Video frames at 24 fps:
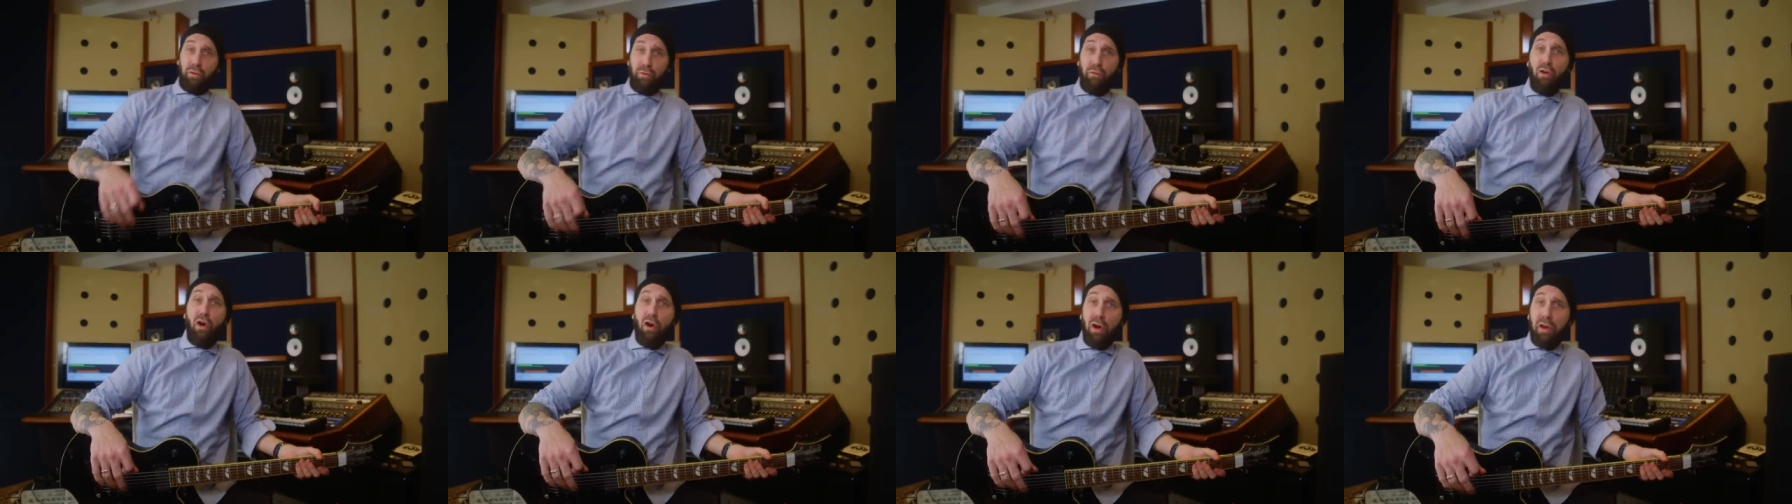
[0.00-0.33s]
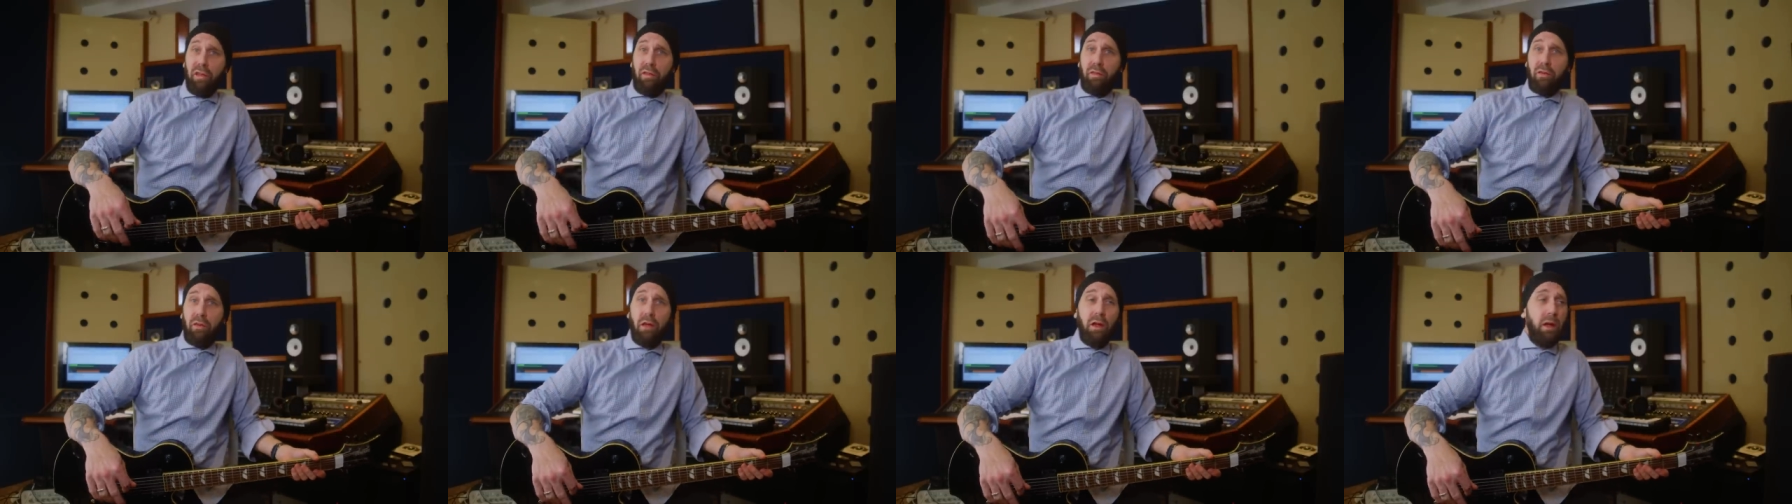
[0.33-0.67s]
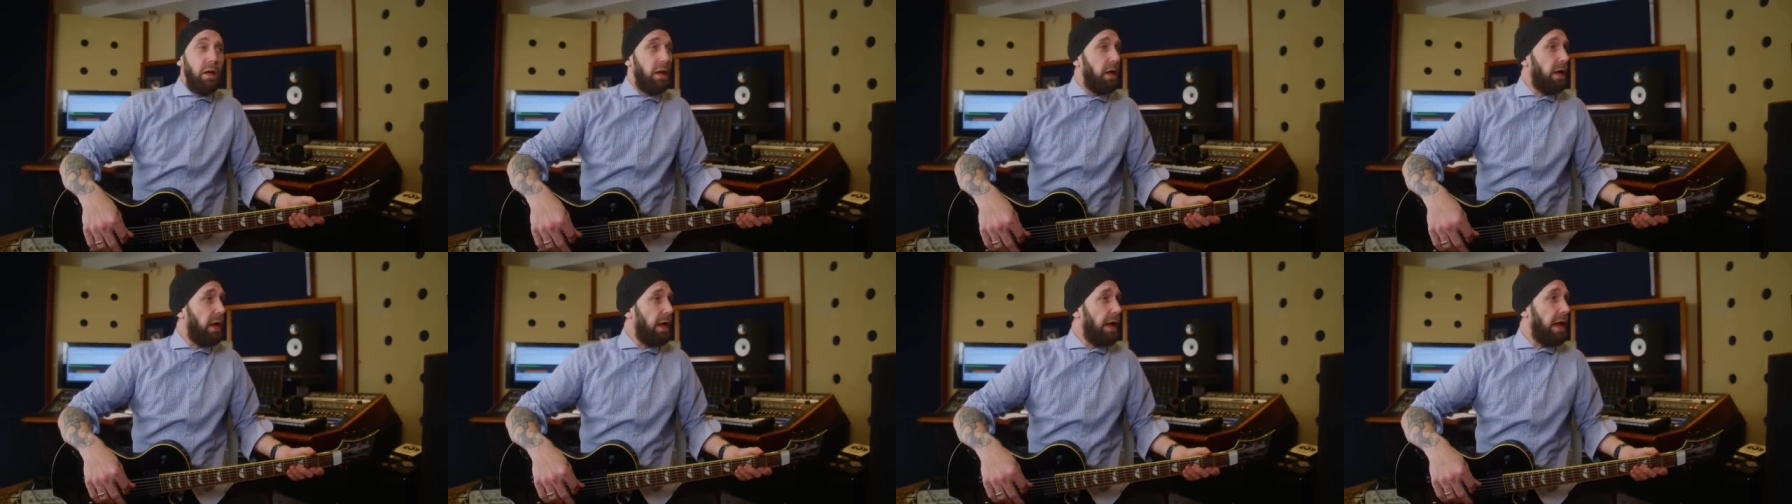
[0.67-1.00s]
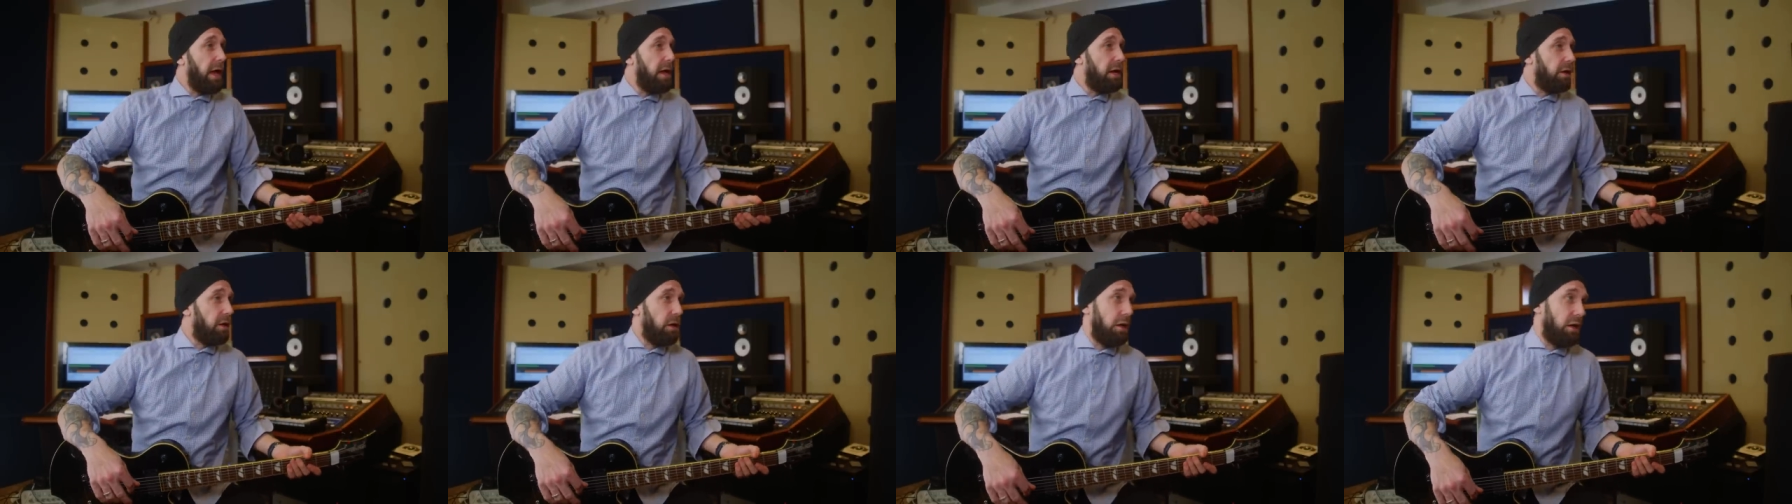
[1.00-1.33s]
voice.
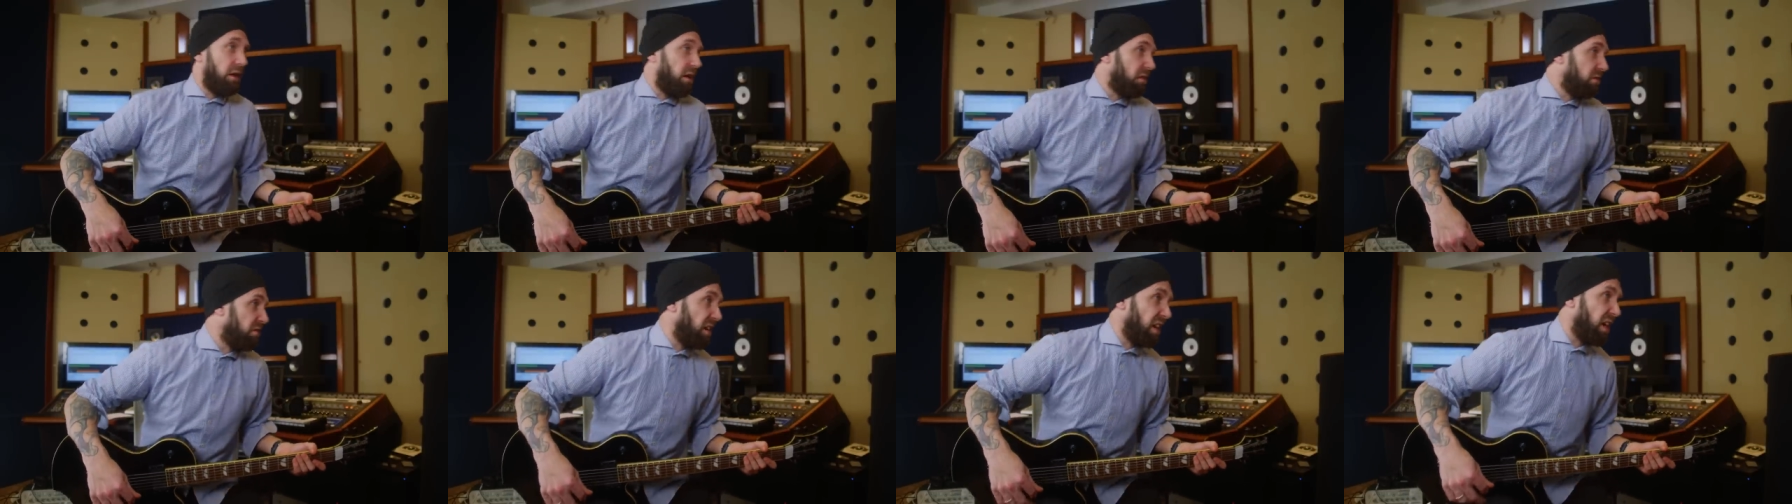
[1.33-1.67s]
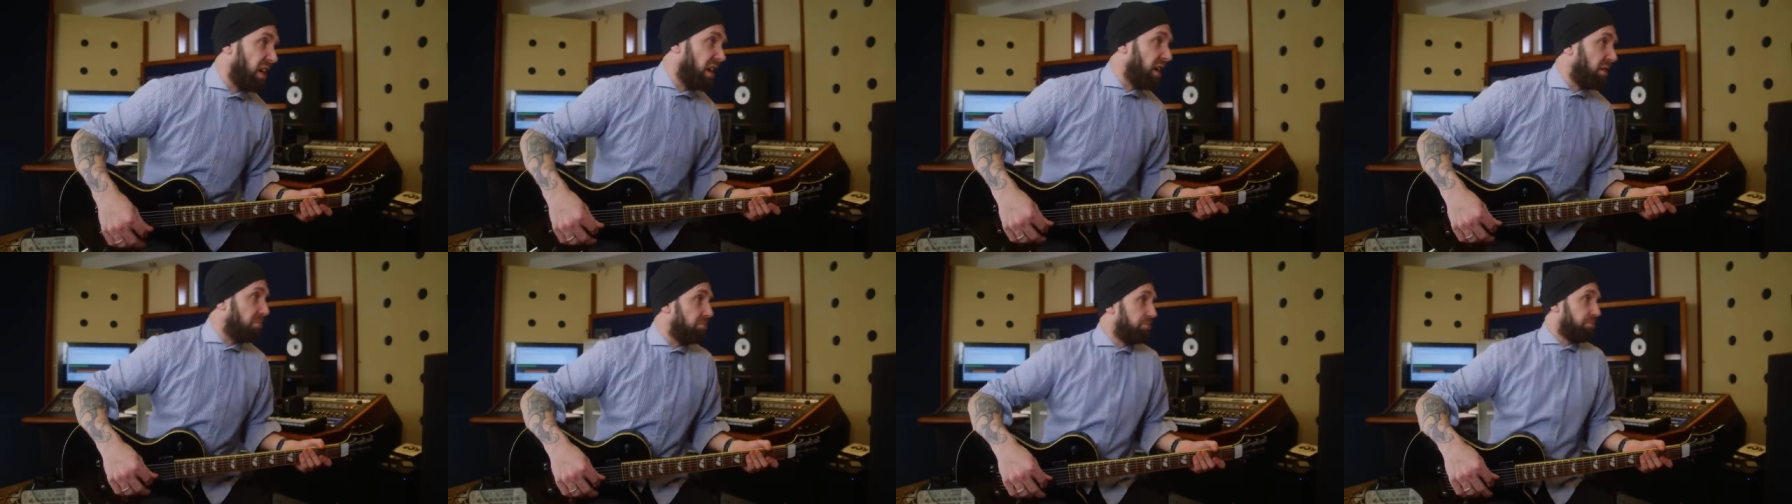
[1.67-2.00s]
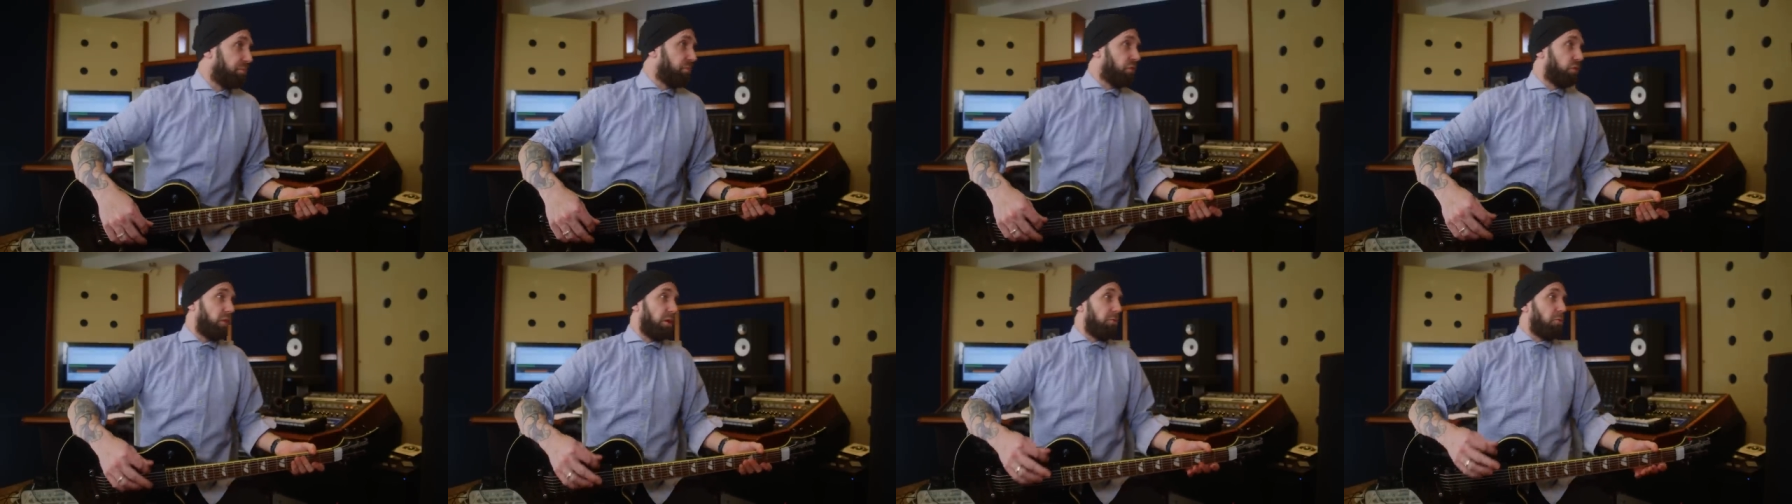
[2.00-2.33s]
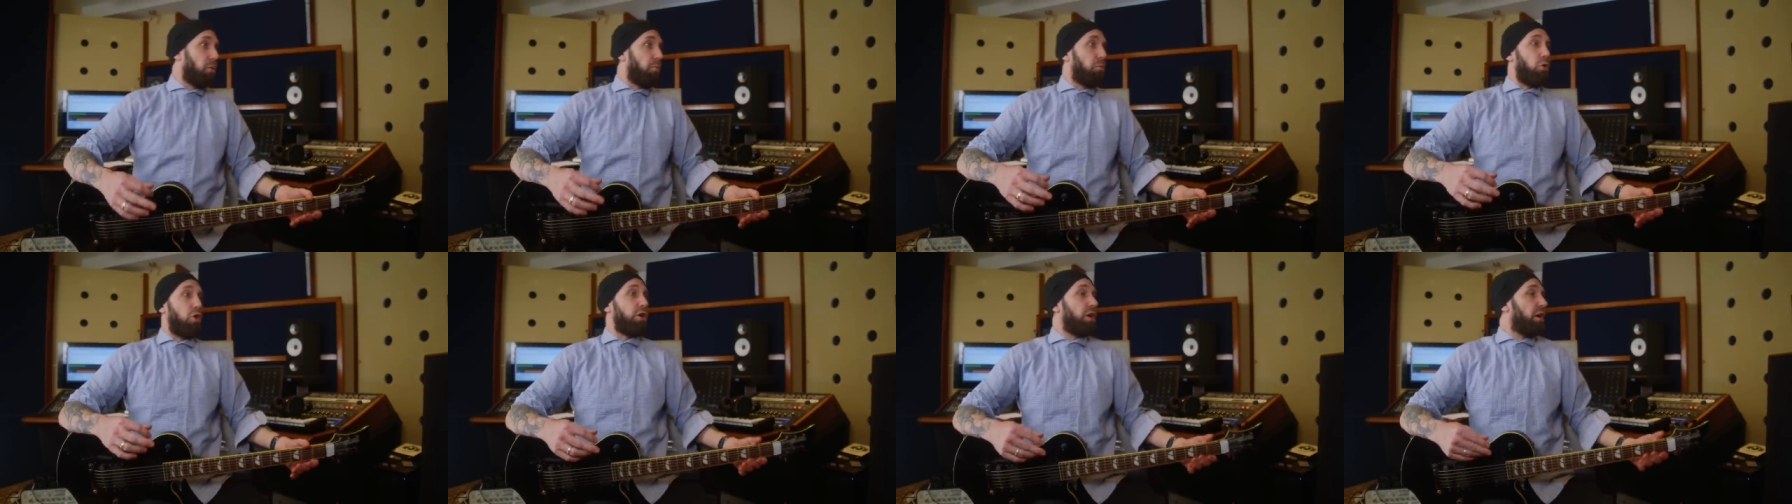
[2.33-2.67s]
And uh, yeah, Dimmu
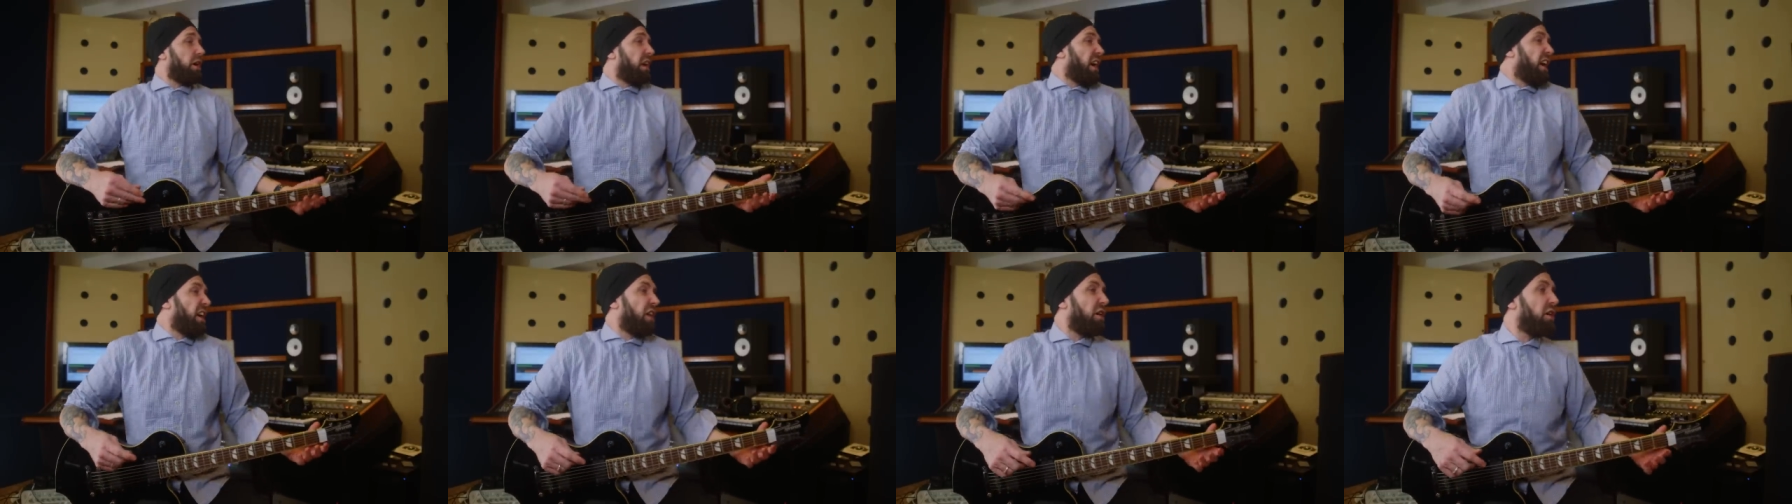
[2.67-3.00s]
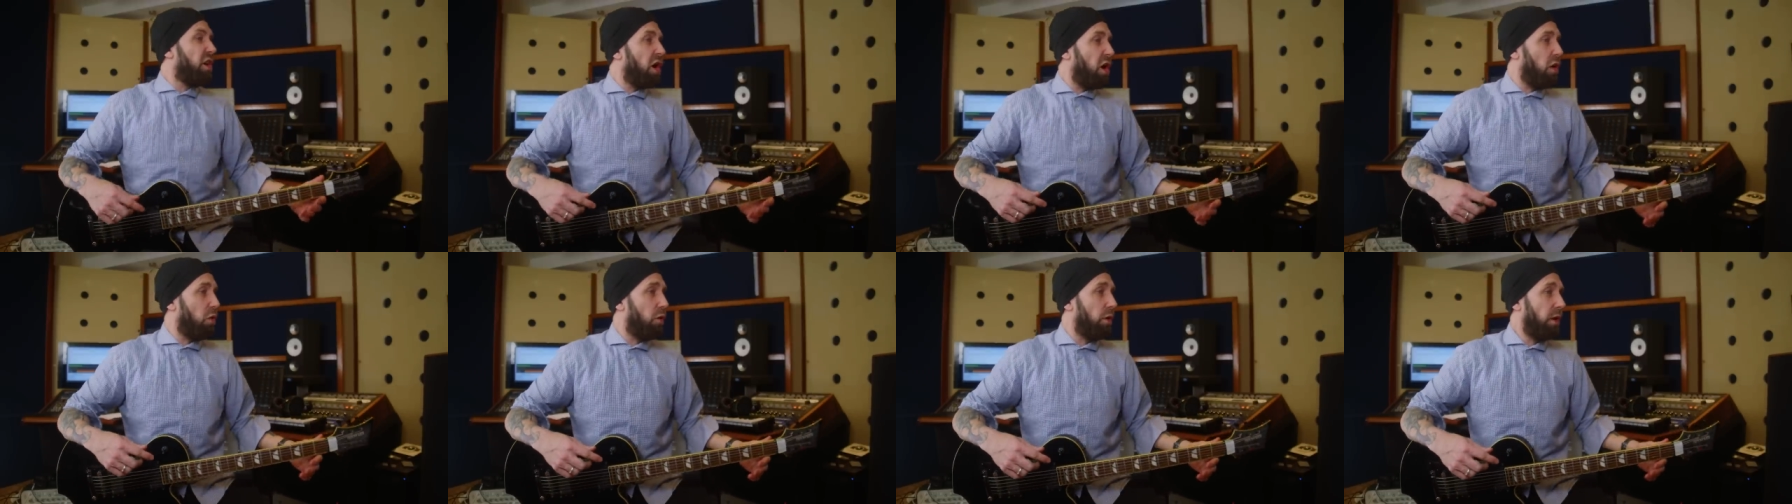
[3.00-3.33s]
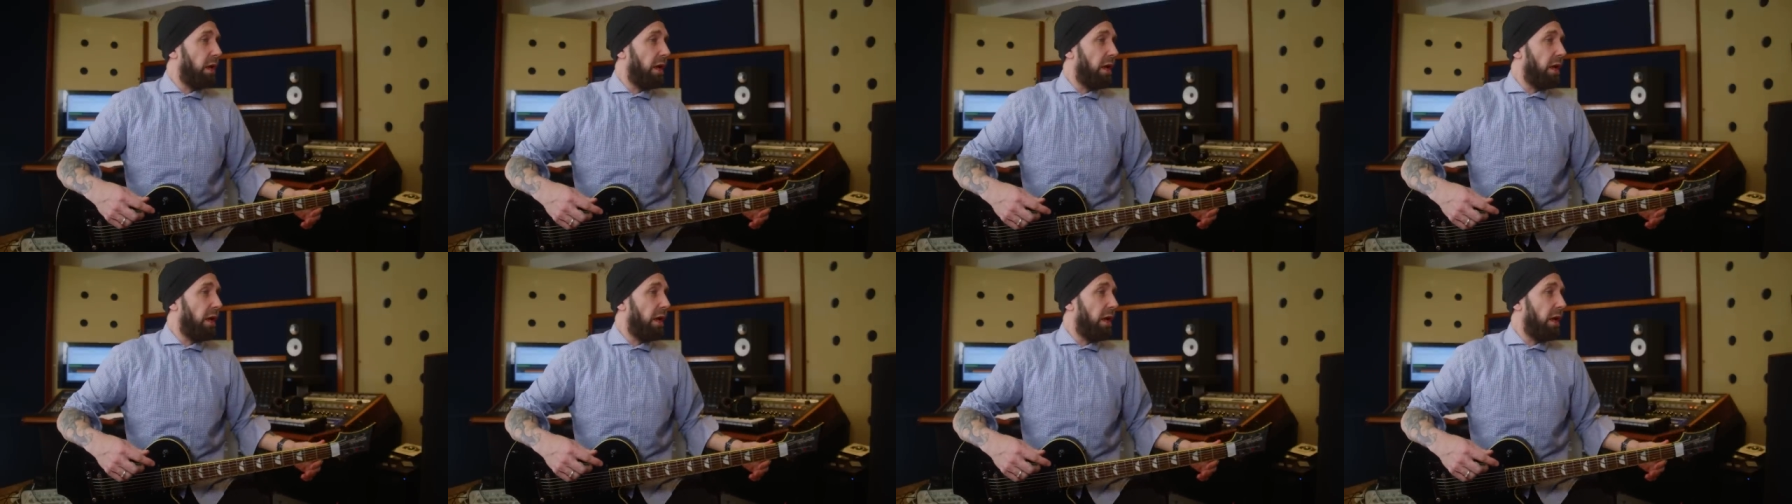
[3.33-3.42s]
Borgir, I don't know.